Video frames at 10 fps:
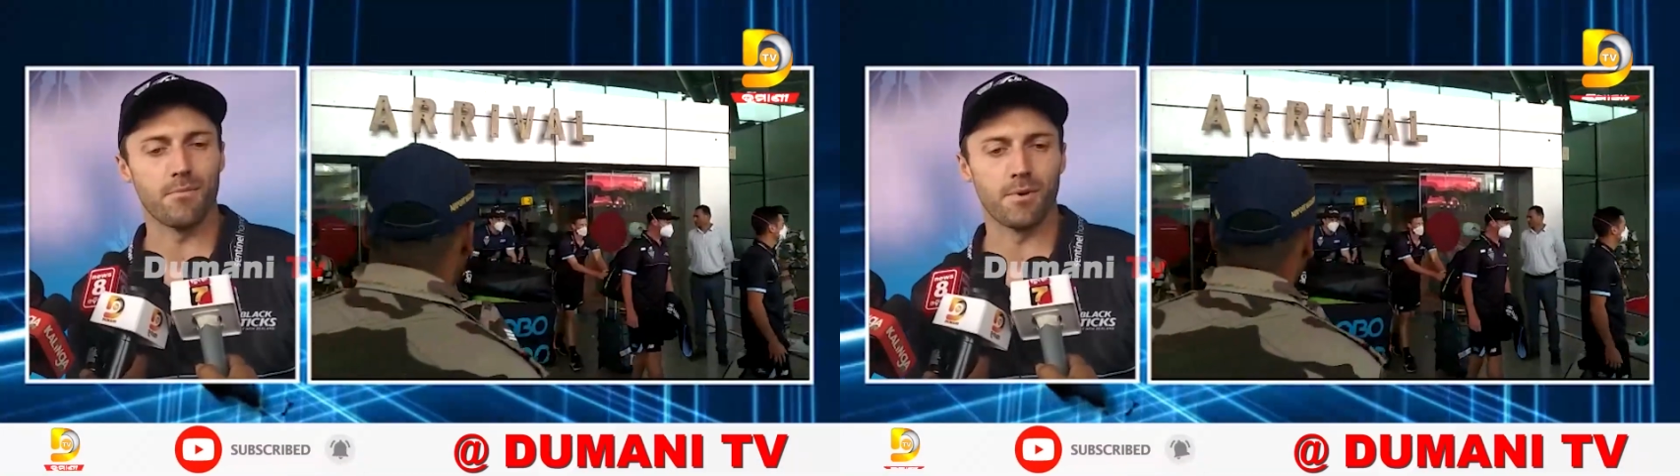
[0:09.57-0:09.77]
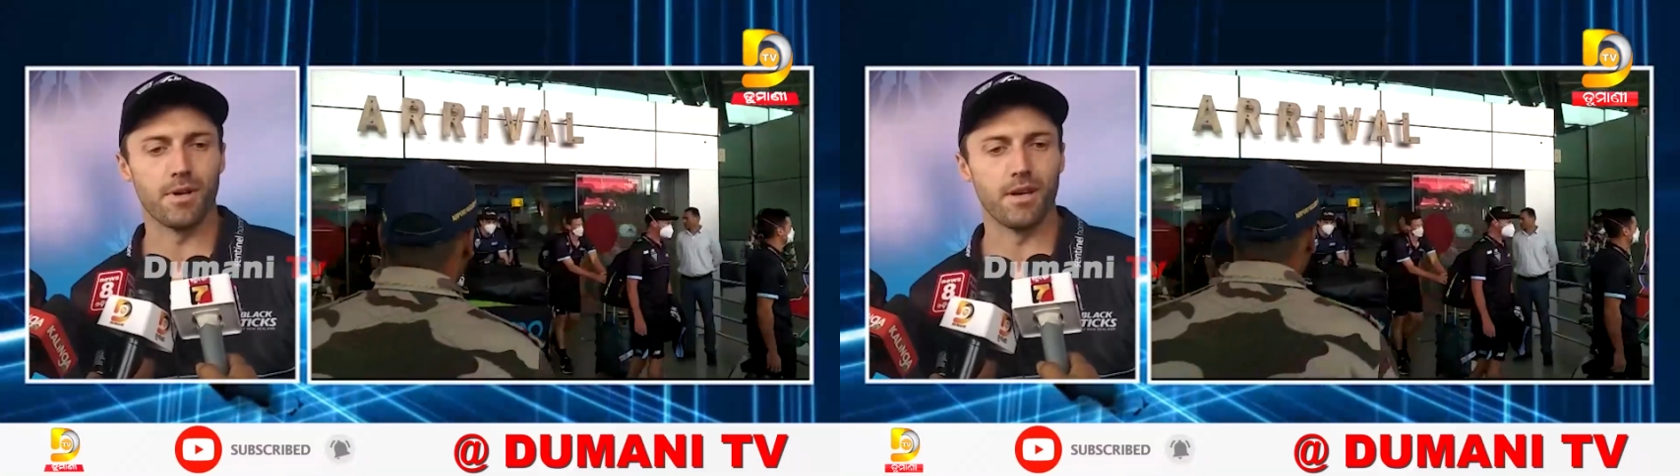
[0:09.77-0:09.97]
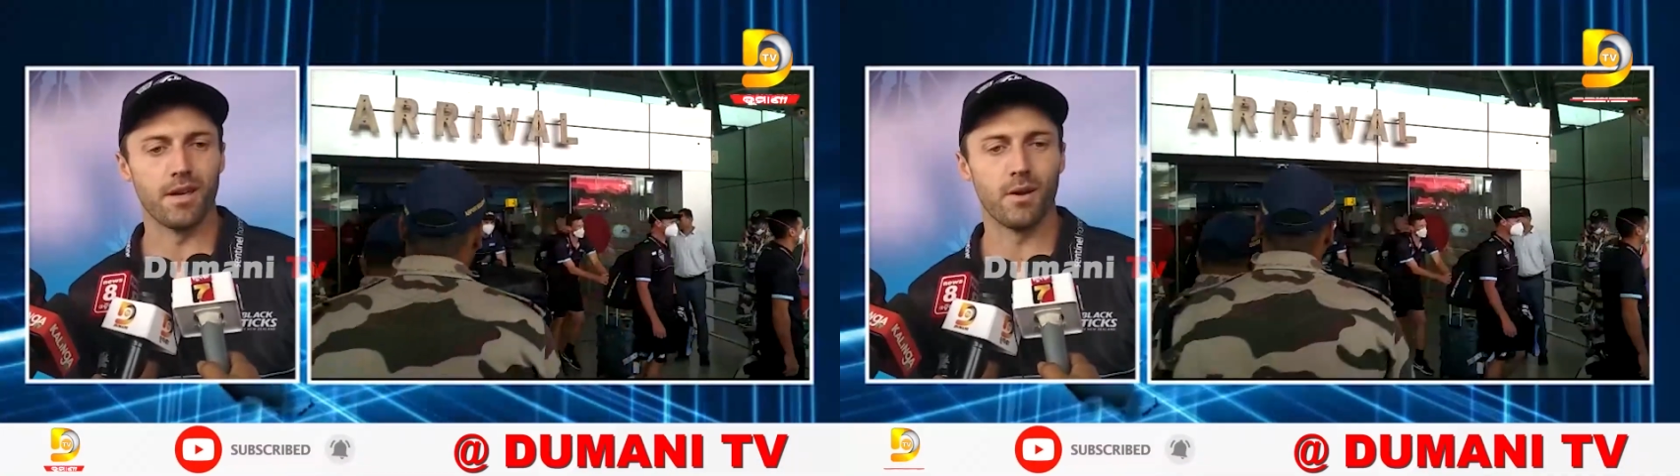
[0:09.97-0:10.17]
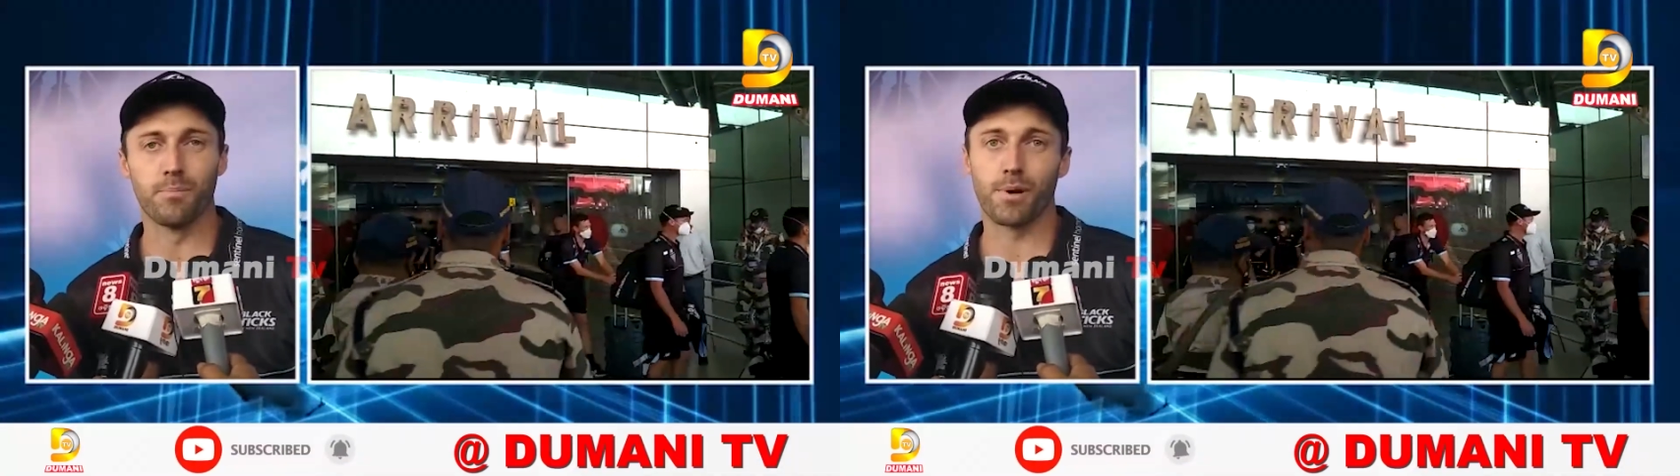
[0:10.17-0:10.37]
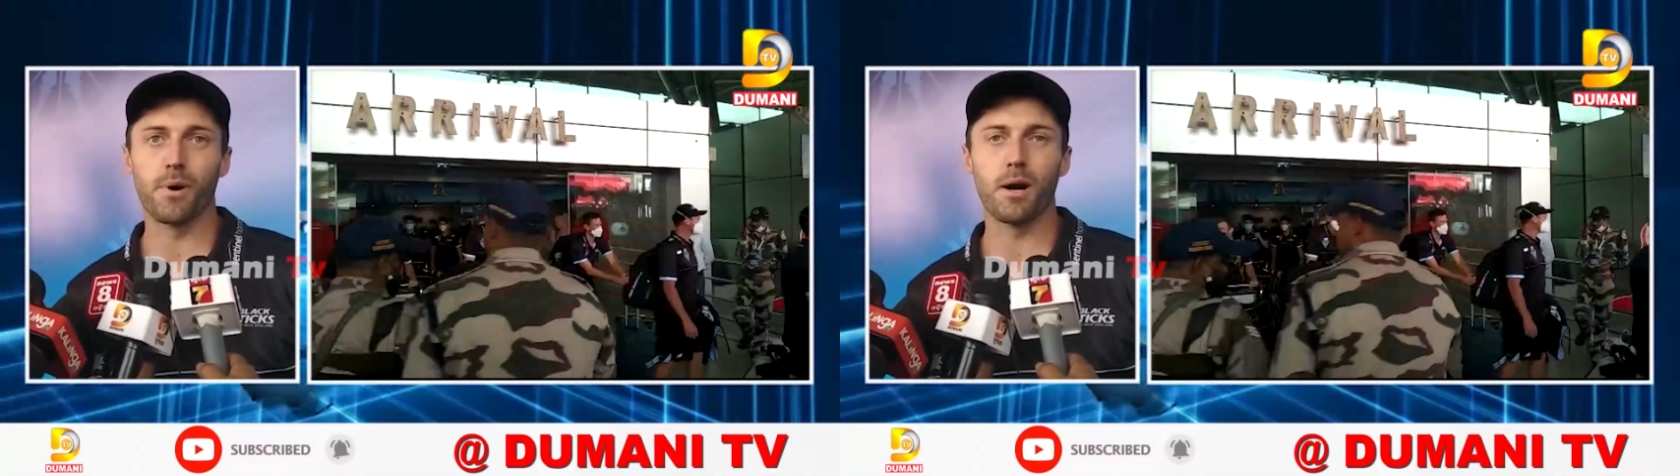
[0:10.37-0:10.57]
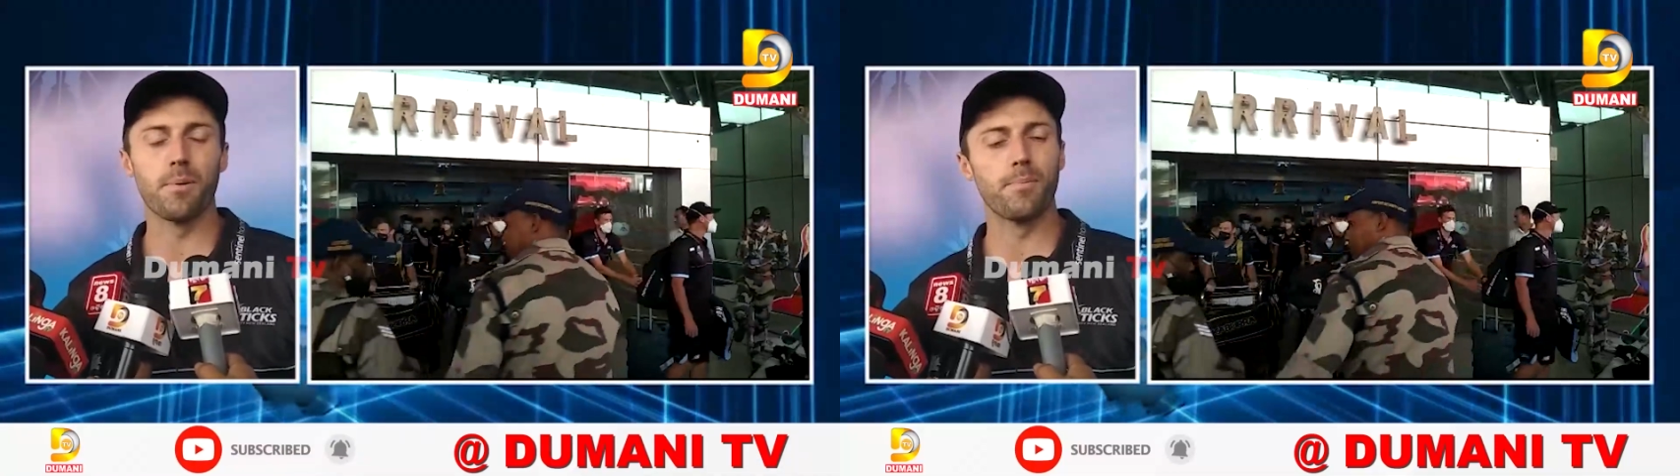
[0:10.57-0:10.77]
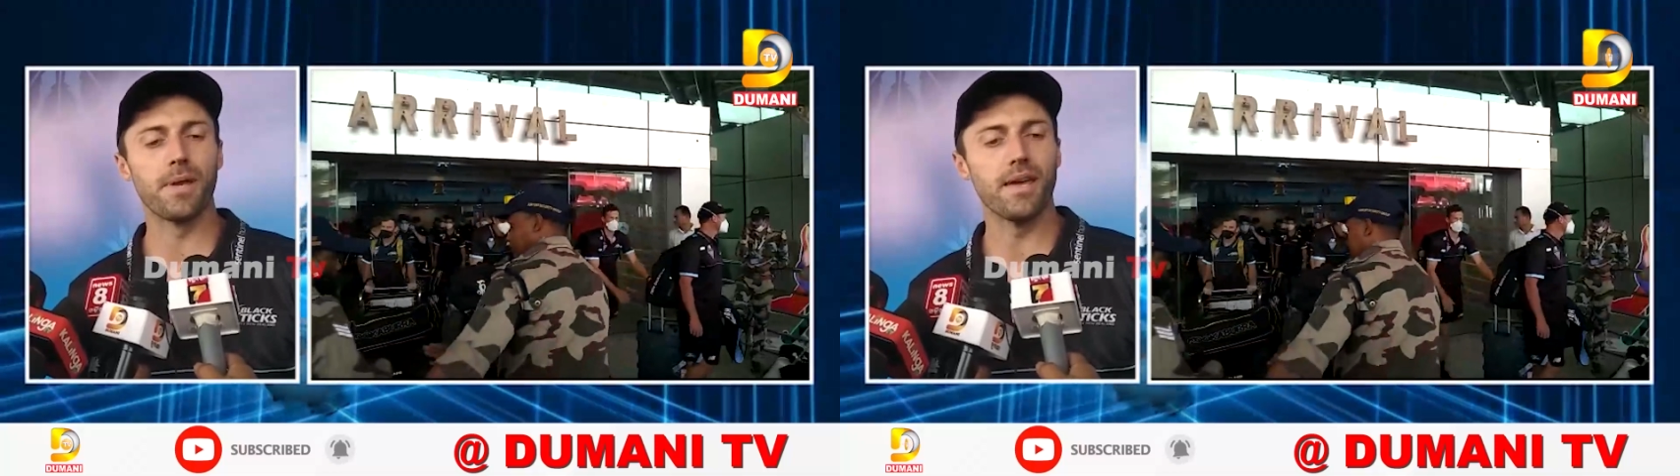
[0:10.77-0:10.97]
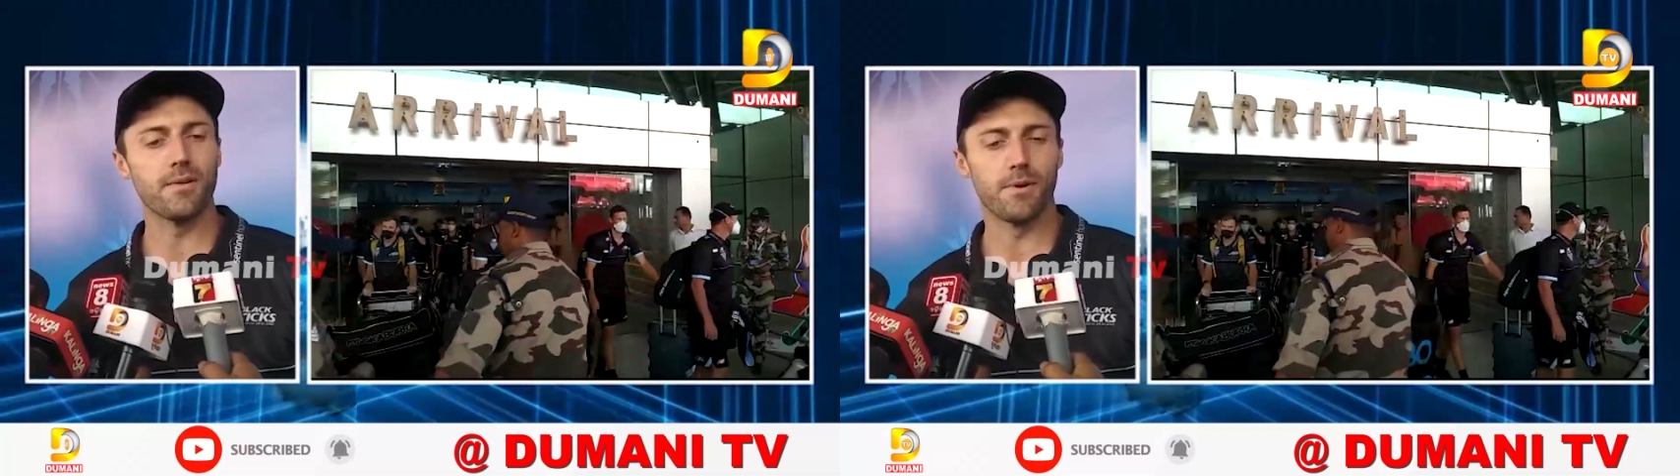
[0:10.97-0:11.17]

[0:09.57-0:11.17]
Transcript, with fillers: We're pretty well prepared,